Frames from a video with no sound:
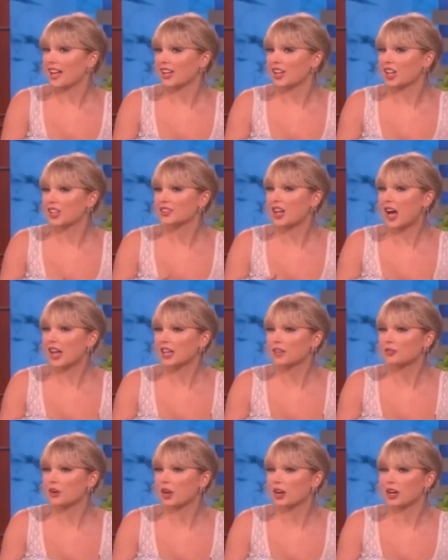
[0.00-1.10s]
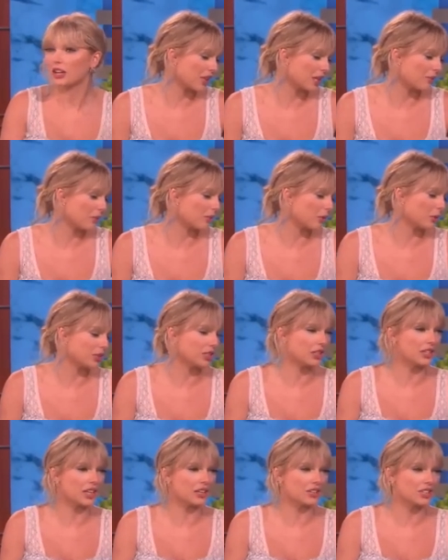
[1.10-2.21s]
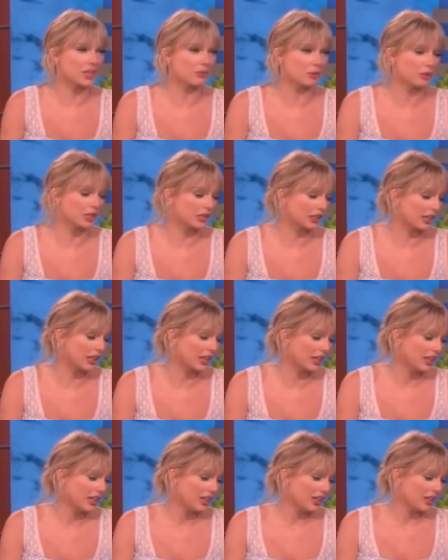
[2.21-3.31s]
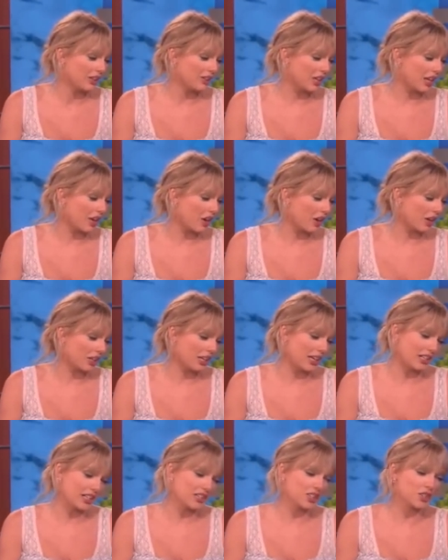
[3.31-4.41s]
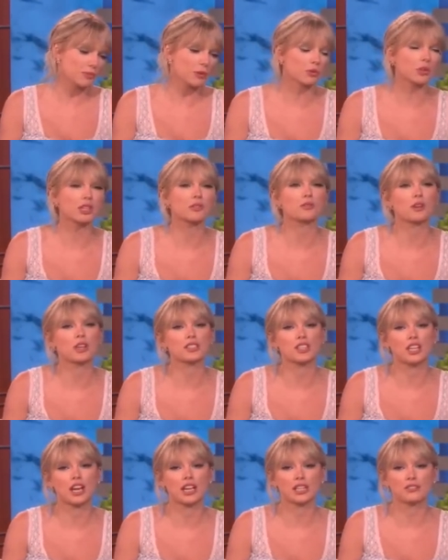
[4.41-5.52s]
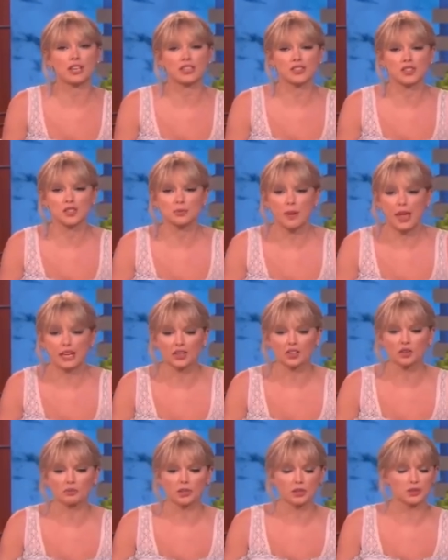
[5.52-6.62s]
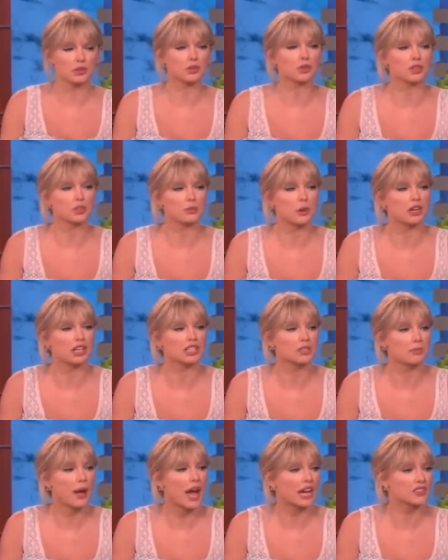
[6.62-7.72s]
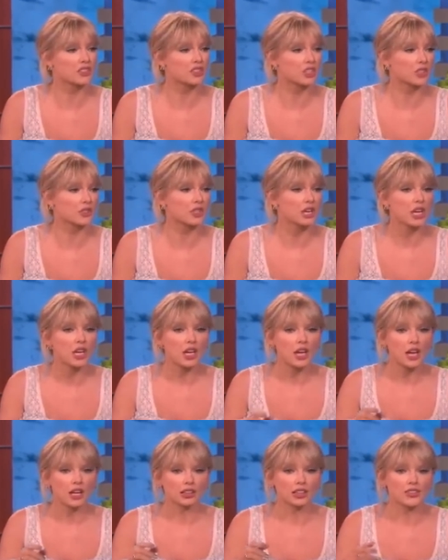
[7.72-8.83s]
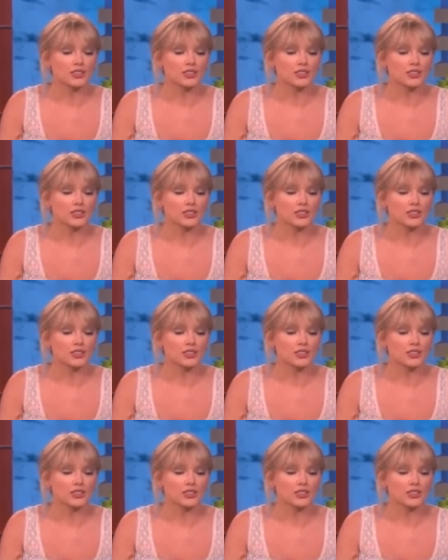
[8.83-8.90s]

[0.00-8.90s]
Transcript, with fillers: the AI um, image of Taylor Swift was widely shared on other platforms, prompting